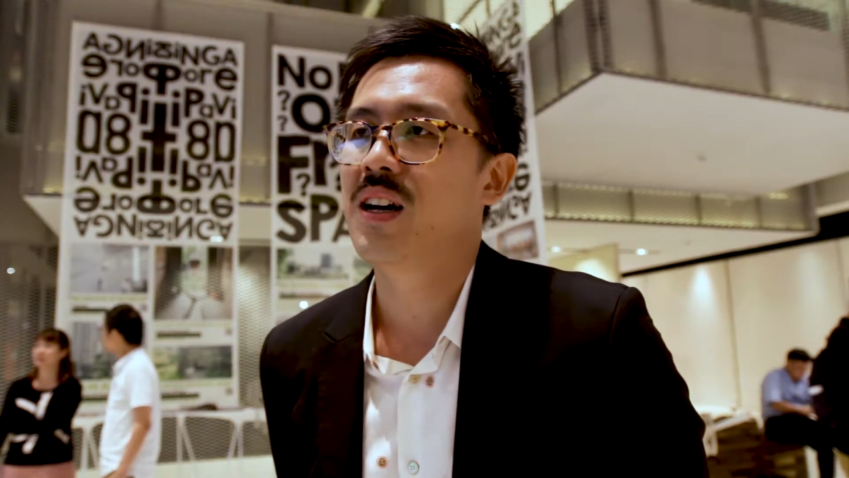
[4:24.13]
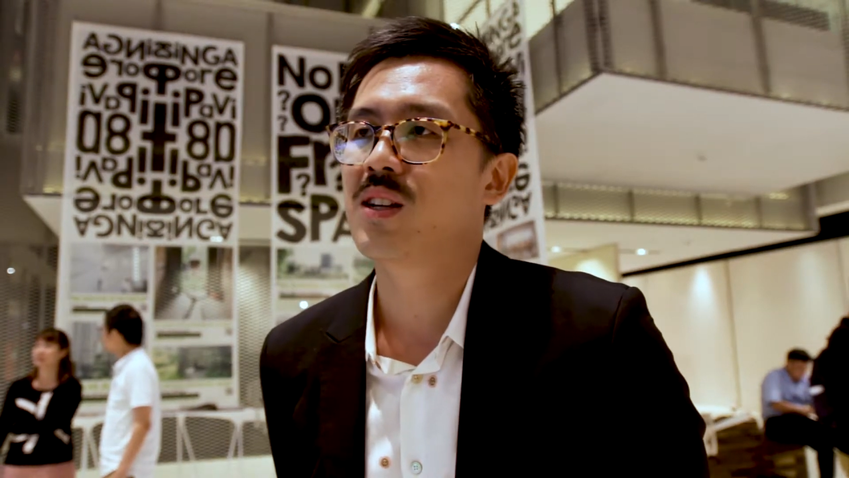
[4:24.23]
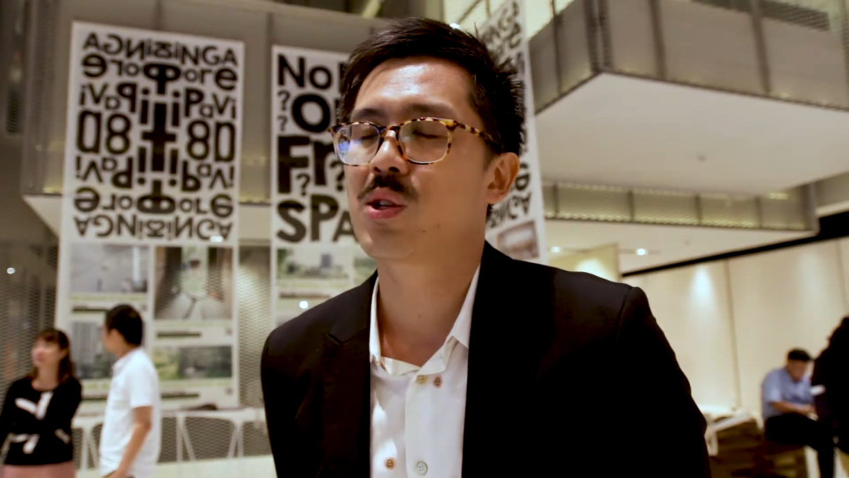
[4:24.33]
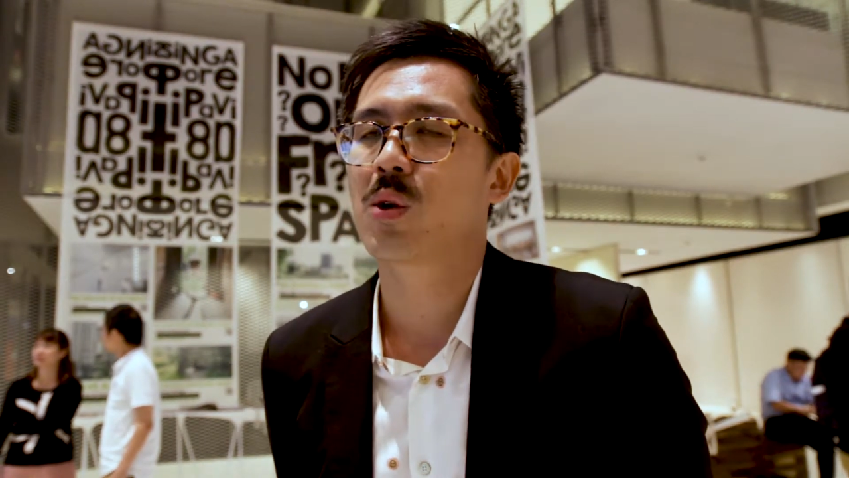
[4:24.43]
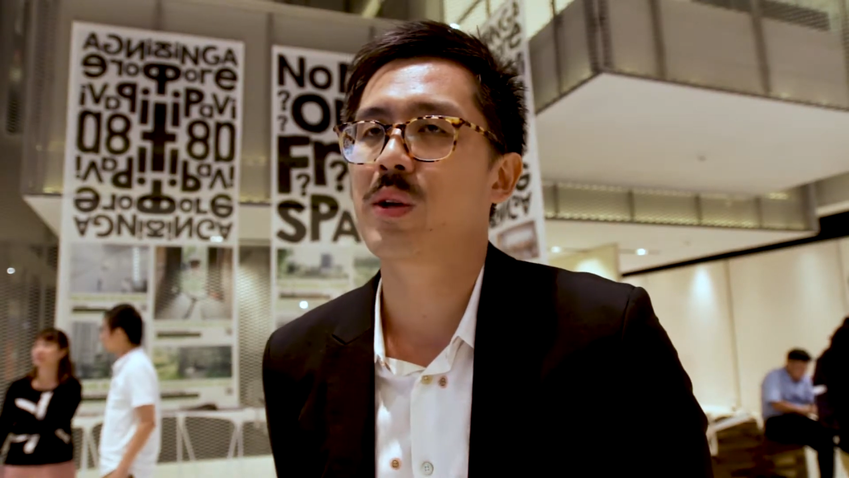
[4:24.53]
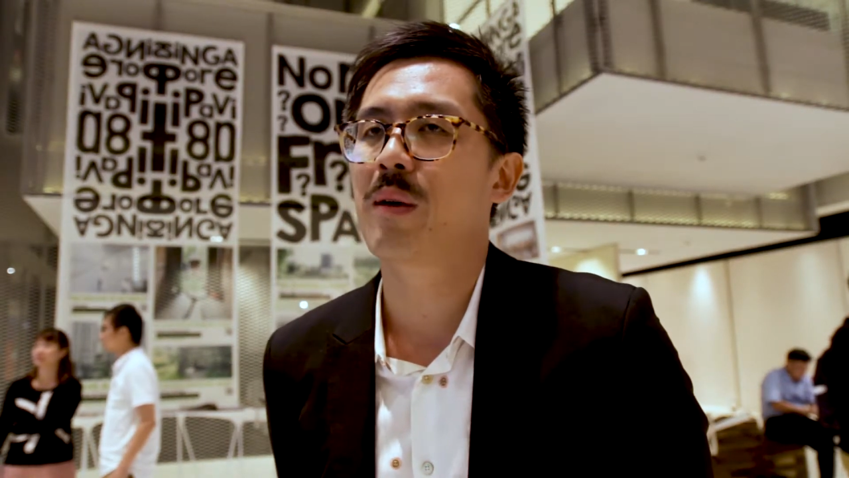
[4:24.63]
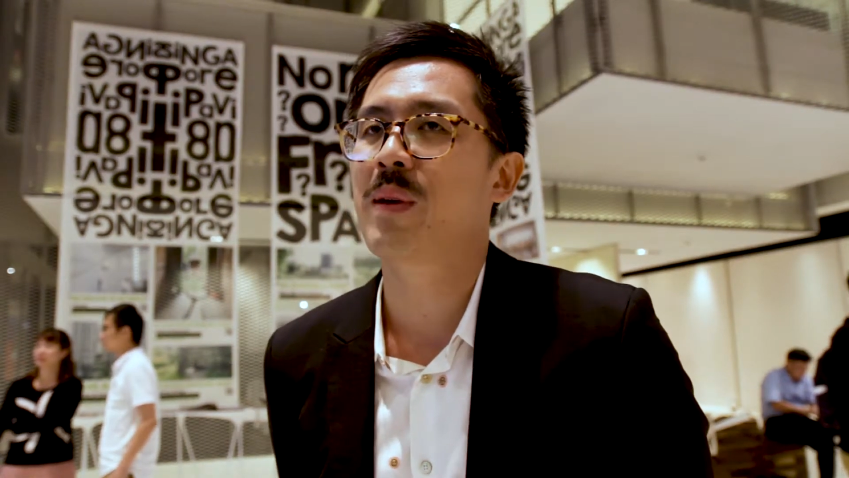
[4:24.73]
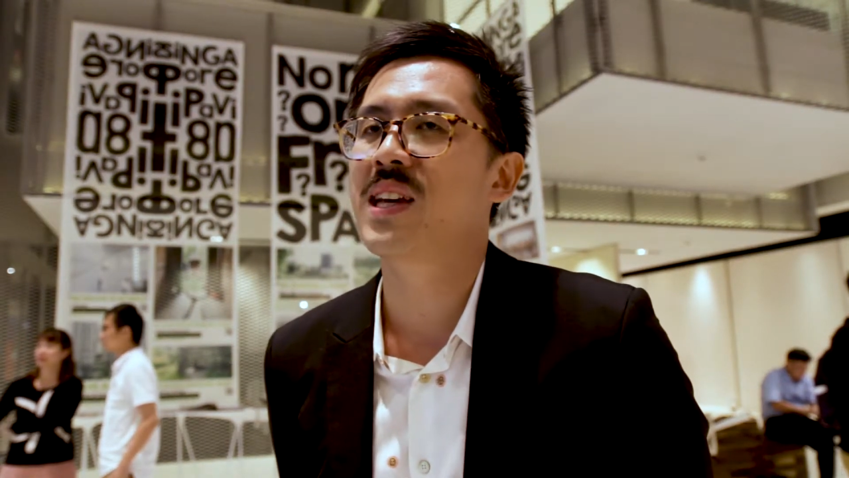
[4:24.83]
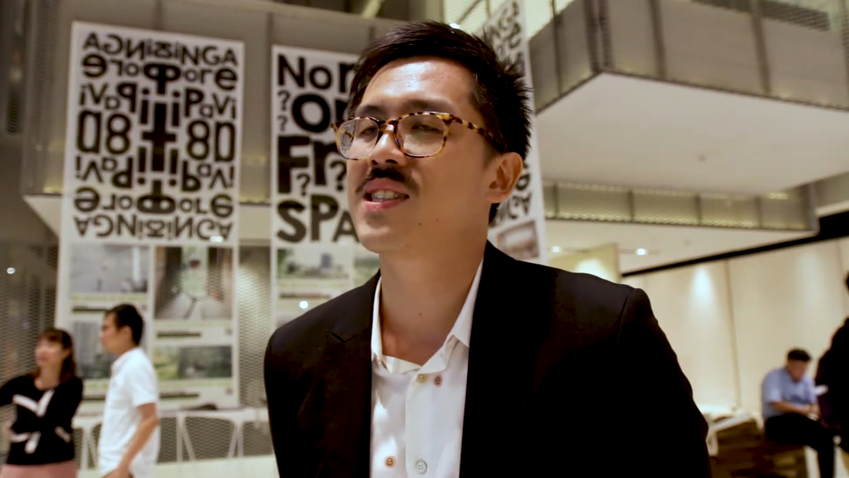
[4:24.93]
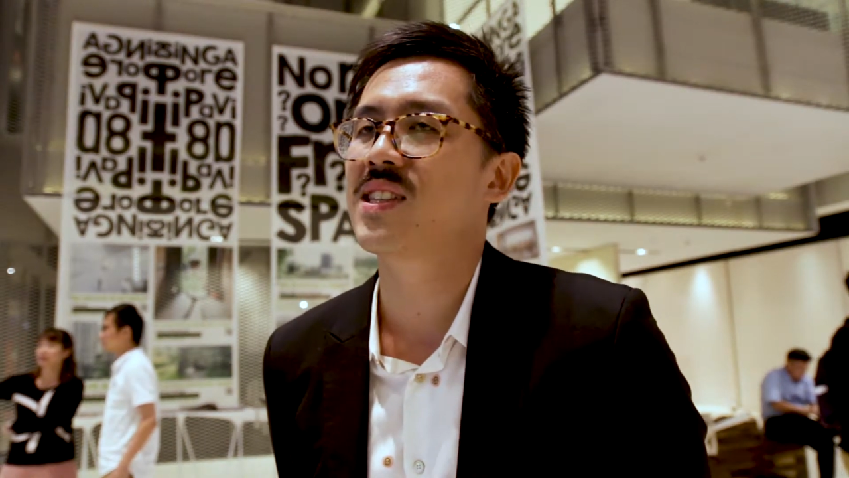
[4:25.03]
So that
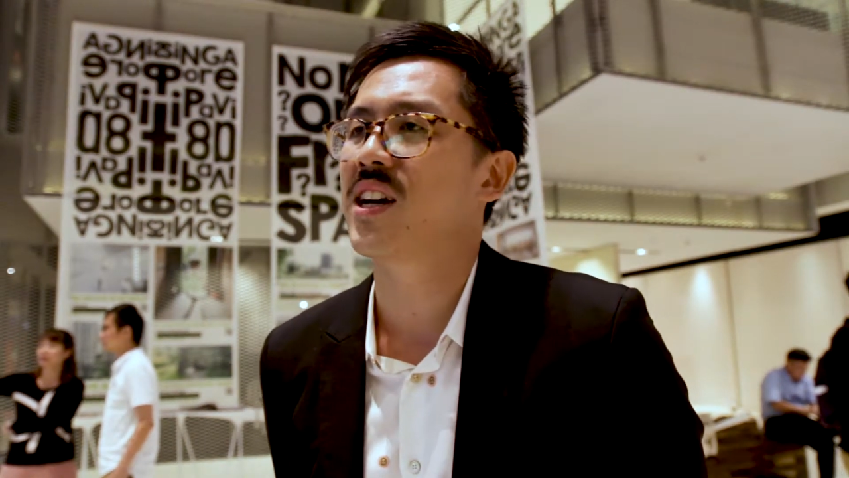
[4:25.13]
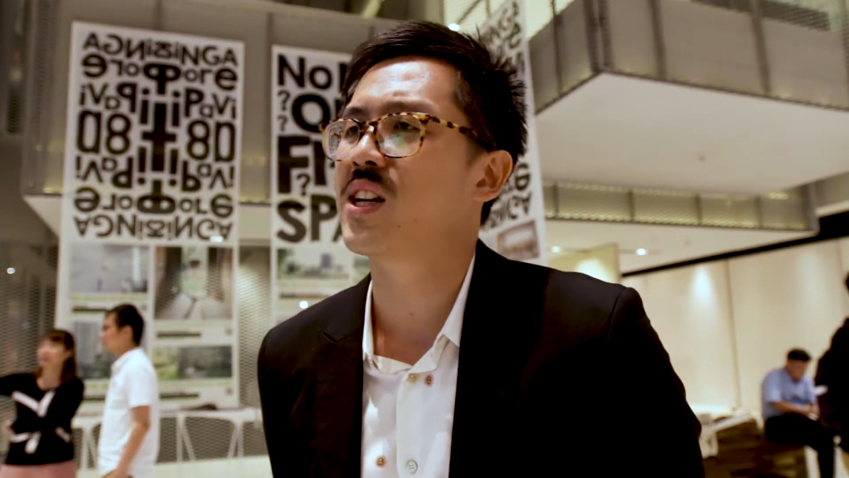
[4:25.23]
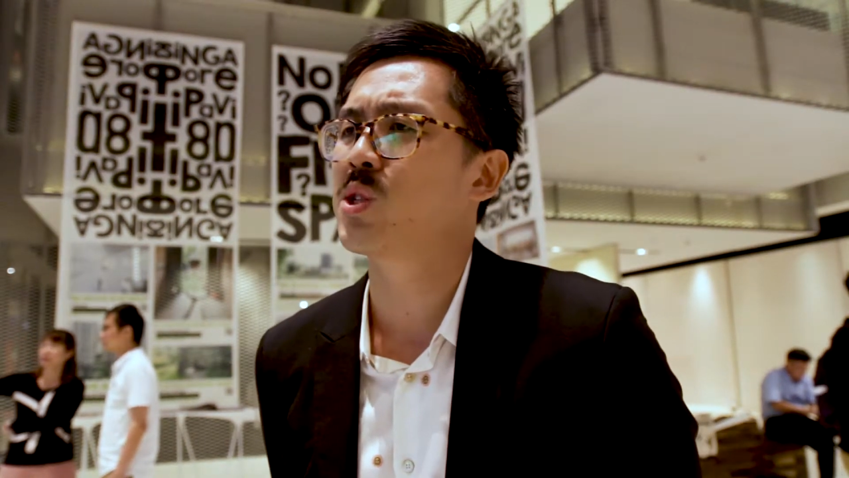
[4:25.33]
means it's either